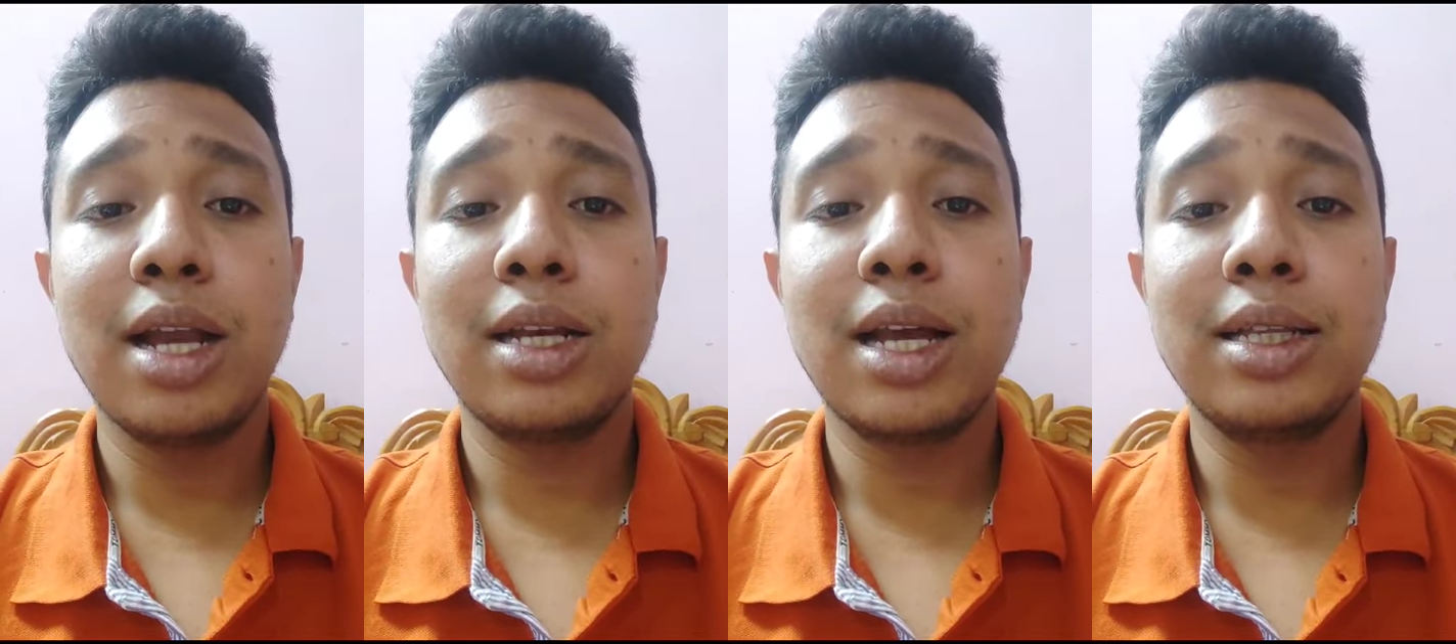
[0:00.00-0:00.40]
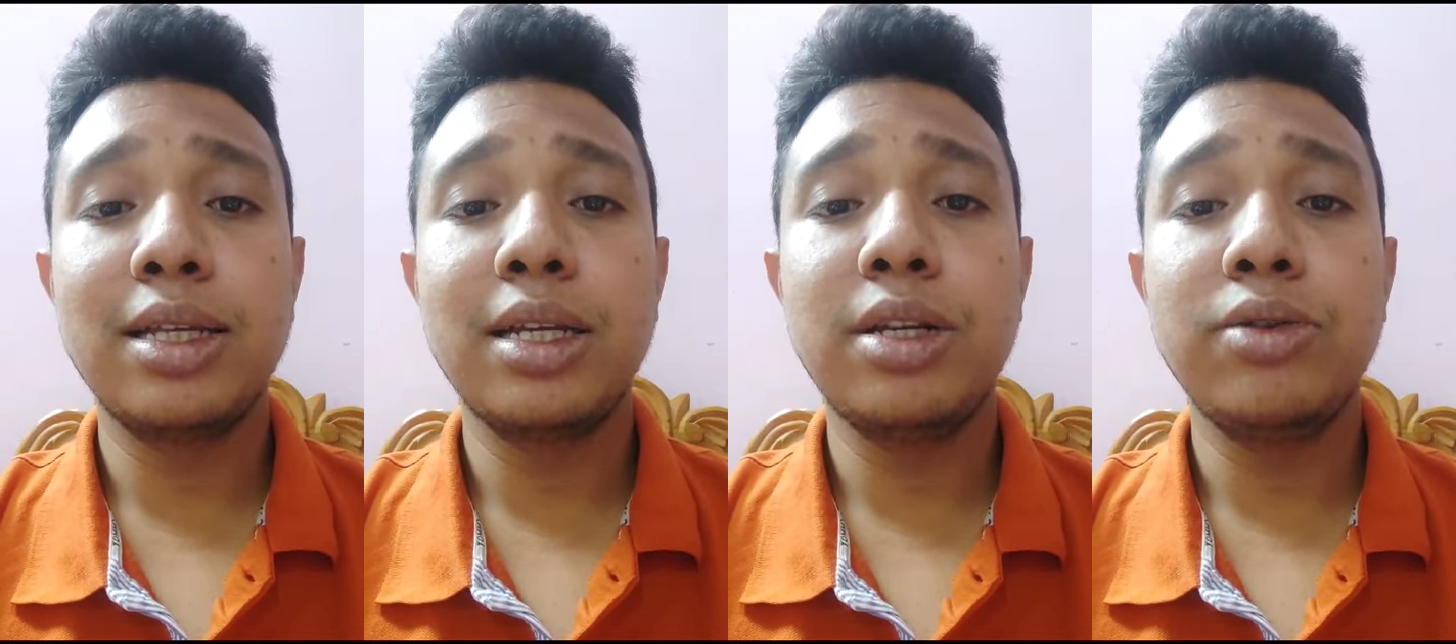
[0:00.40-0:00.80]
at
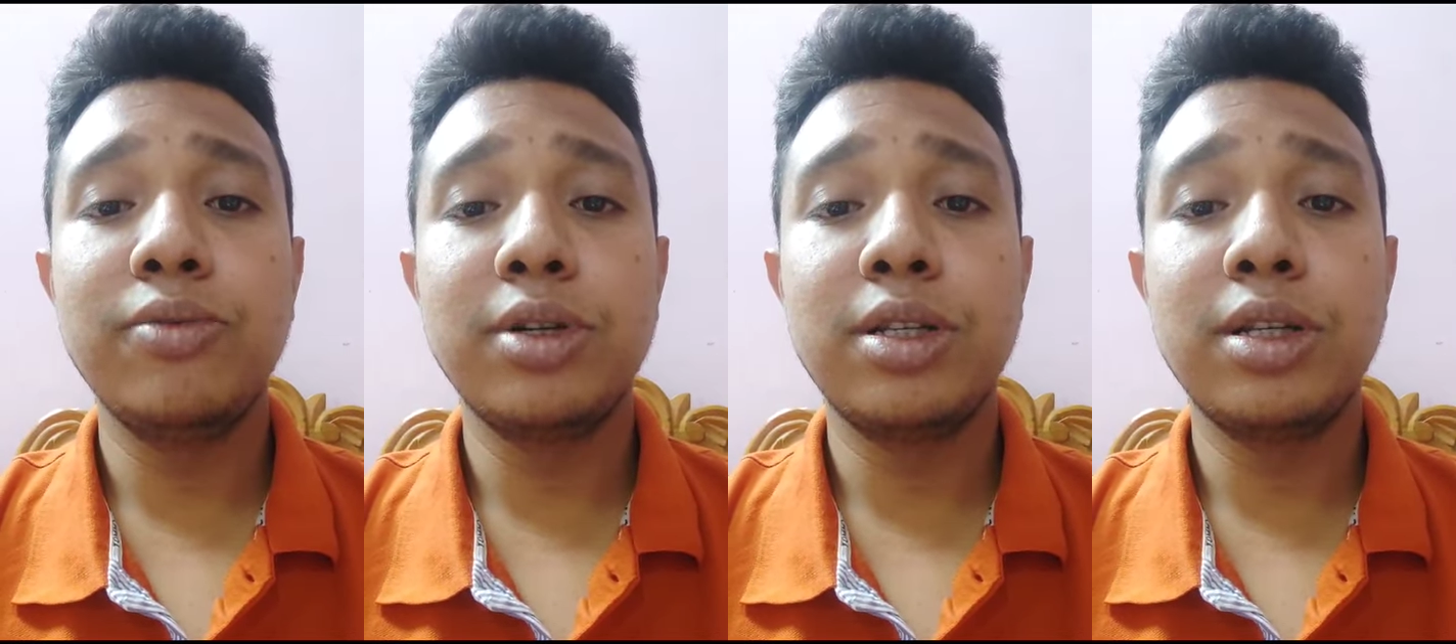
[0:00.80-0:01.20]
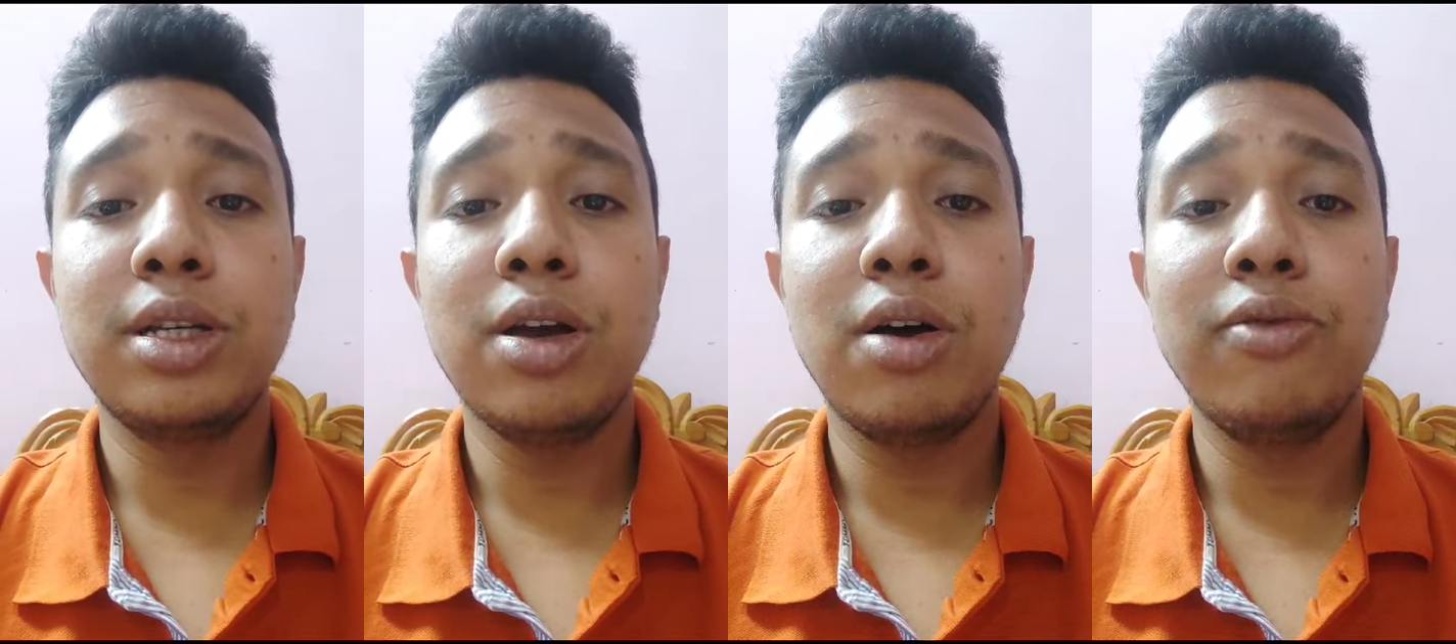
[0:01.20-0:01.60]
Kajaani
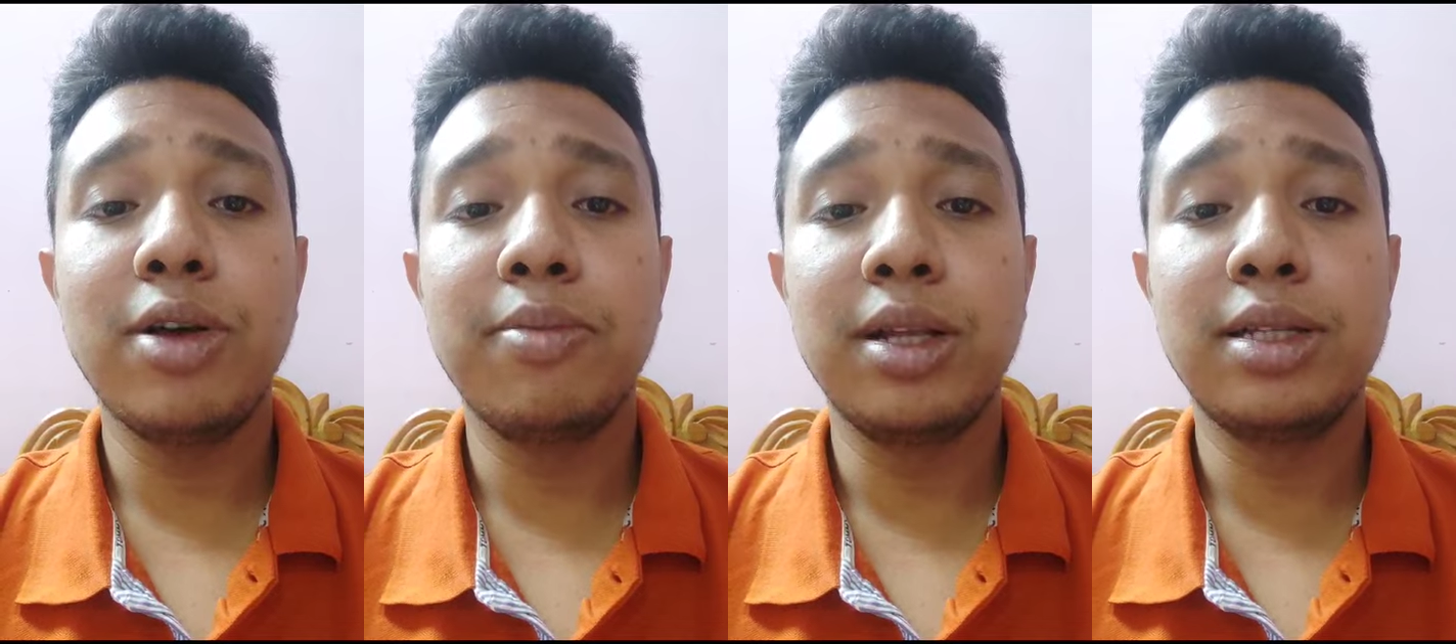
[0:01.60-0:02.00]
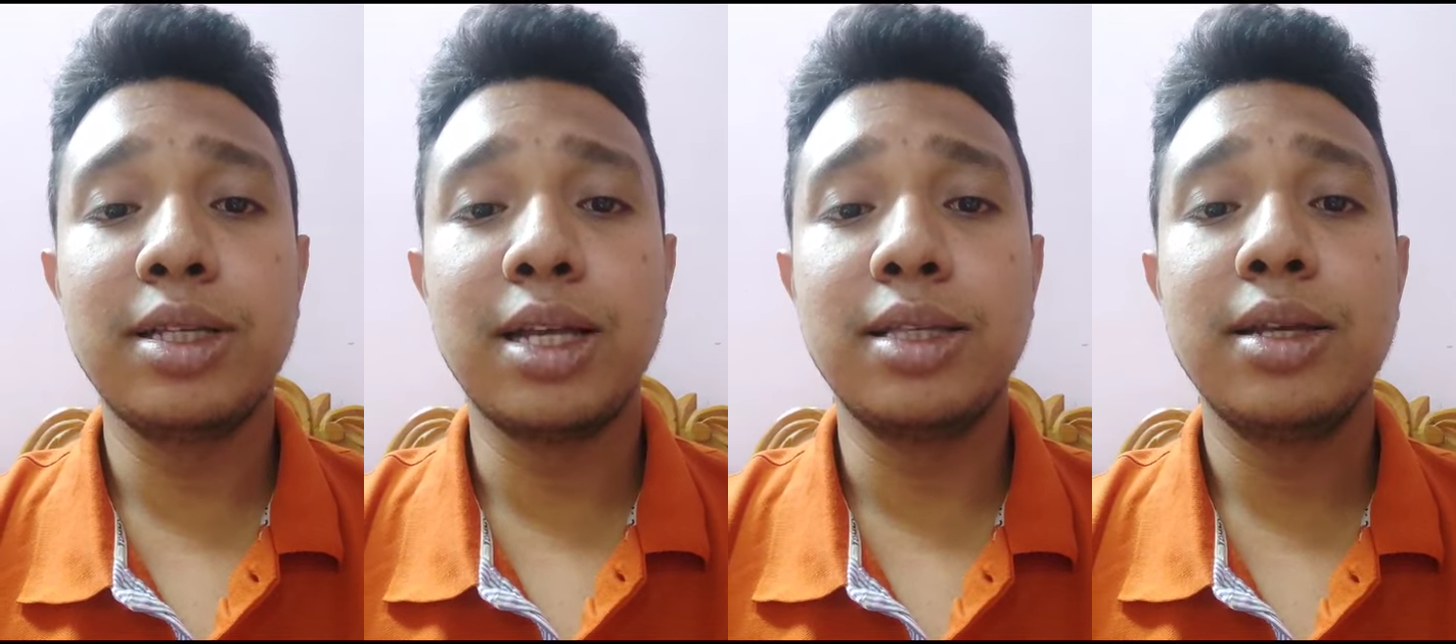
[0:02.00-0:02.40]
University of Applied
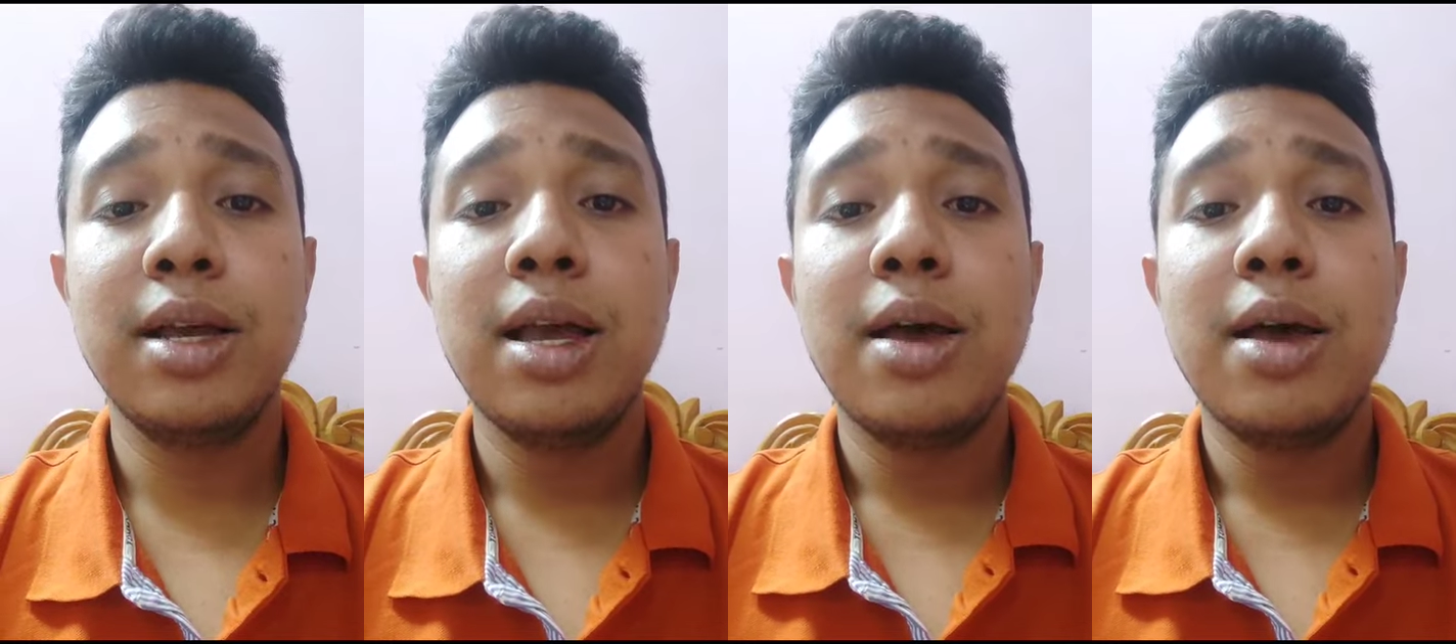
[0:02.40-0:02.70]
Science.